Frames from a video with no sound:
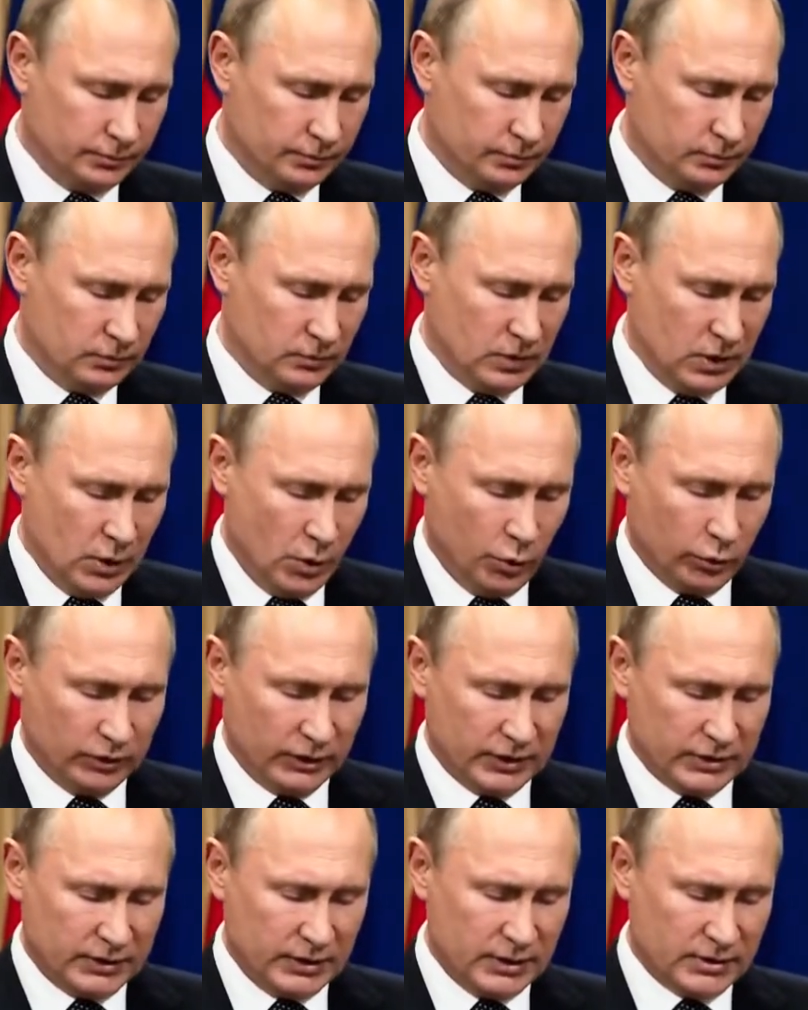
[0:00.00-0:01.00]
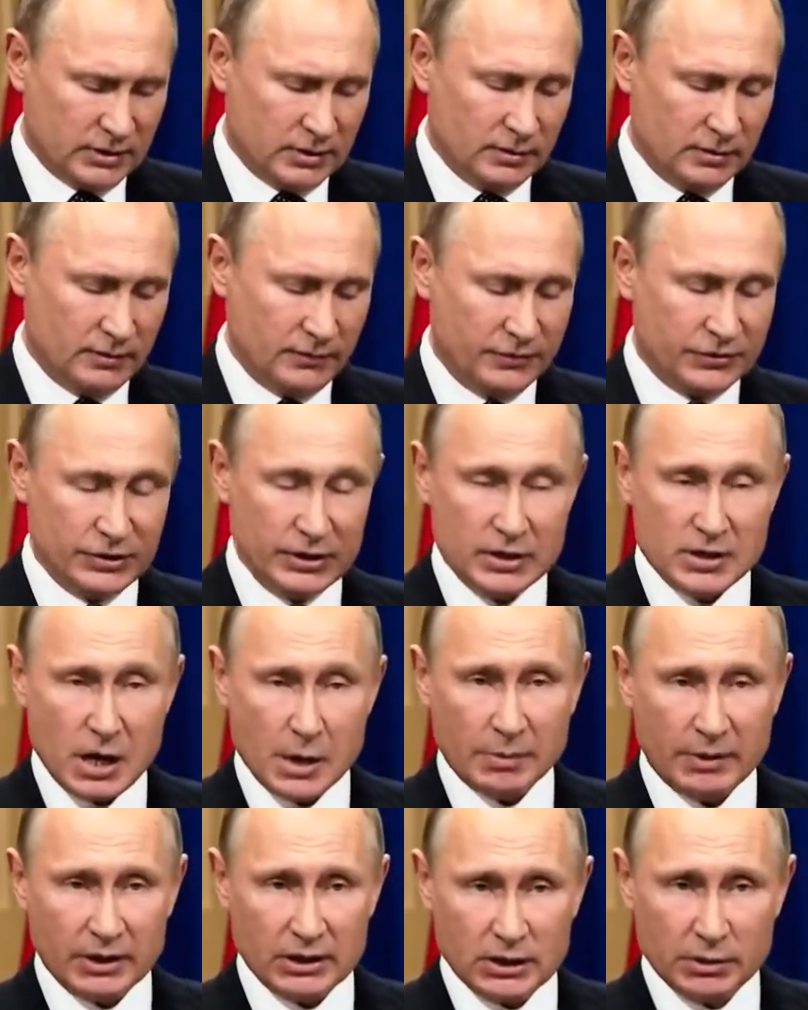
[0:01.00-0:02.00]
In order to accomplish
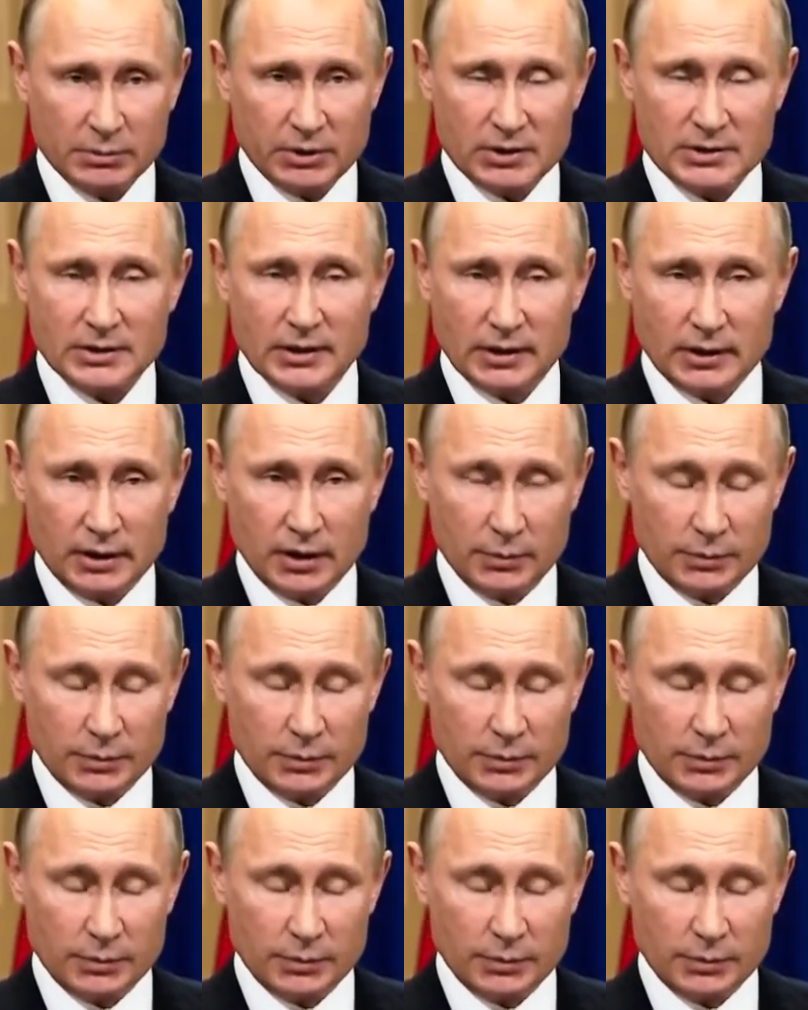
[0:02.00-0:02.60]
this level